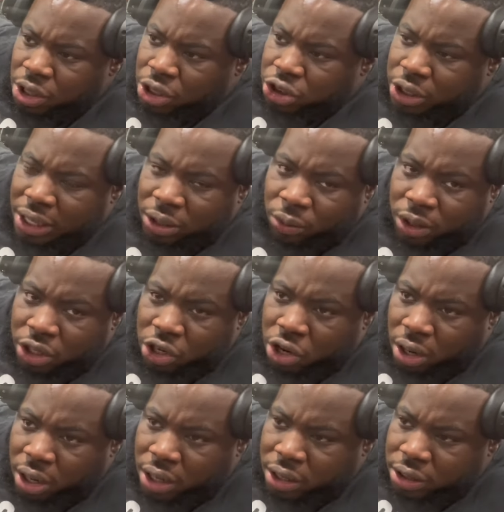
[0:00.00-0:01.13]
trying to run a
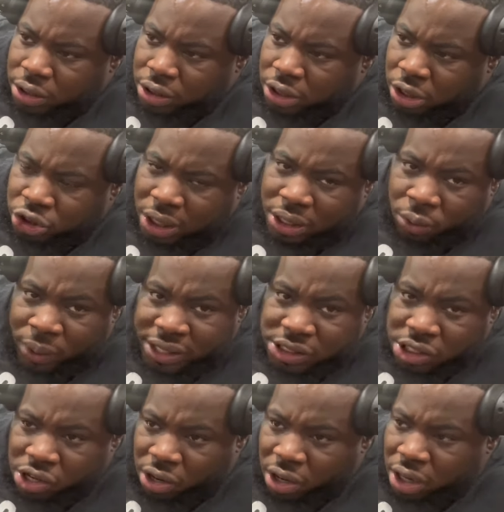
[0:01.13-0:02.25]
car, you know, trying to race a
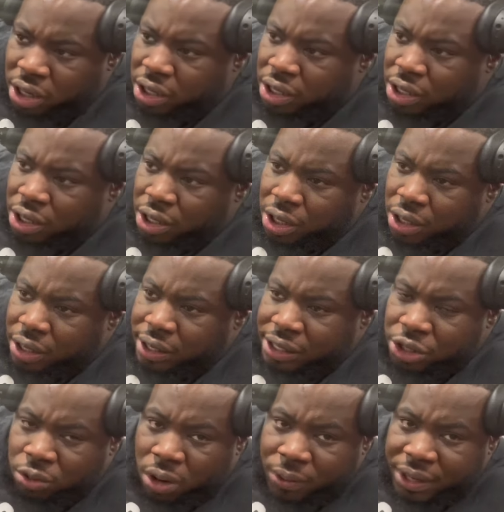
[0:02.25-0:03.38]
car and
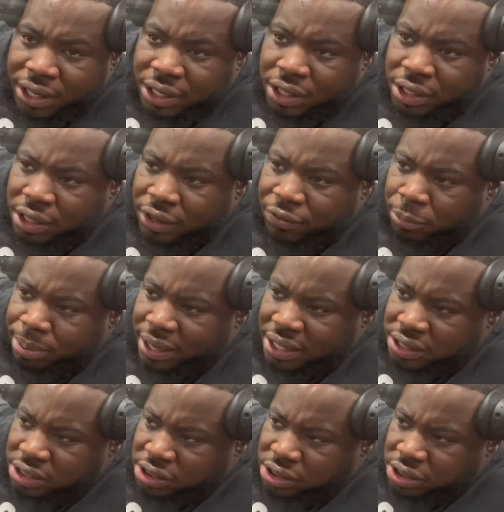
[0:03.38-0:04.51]
you won't eat. If you pay
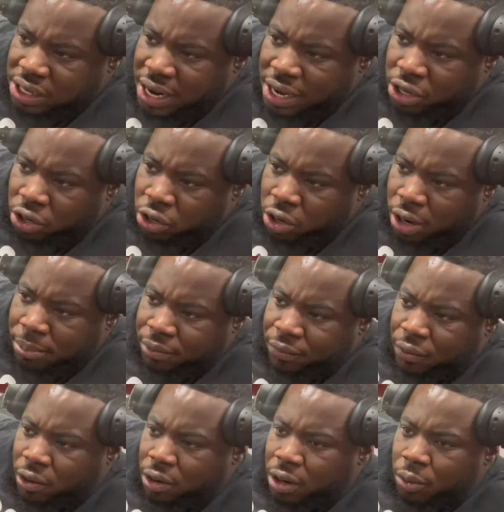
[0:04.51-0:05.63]
attention to how your car
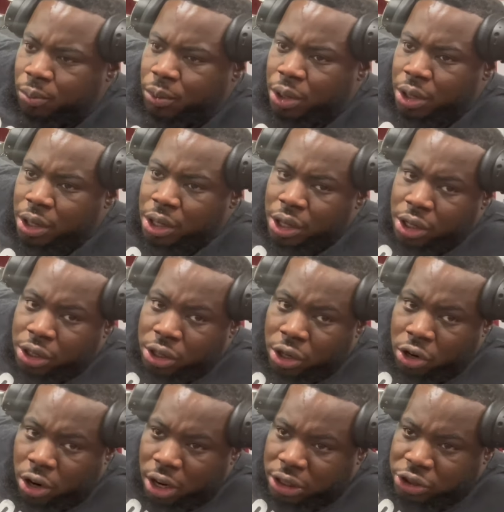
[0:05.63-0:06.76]
performs, your
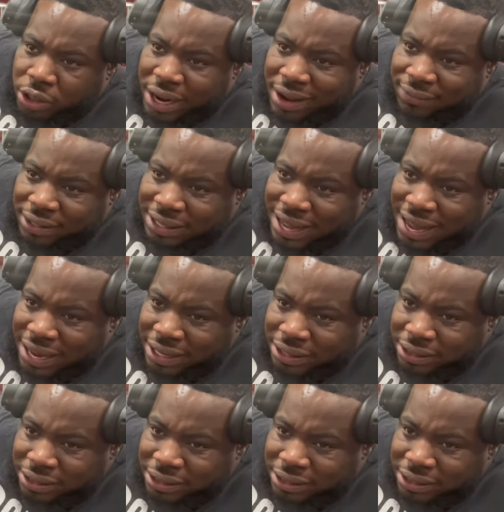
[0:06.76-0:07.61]
car drives a lot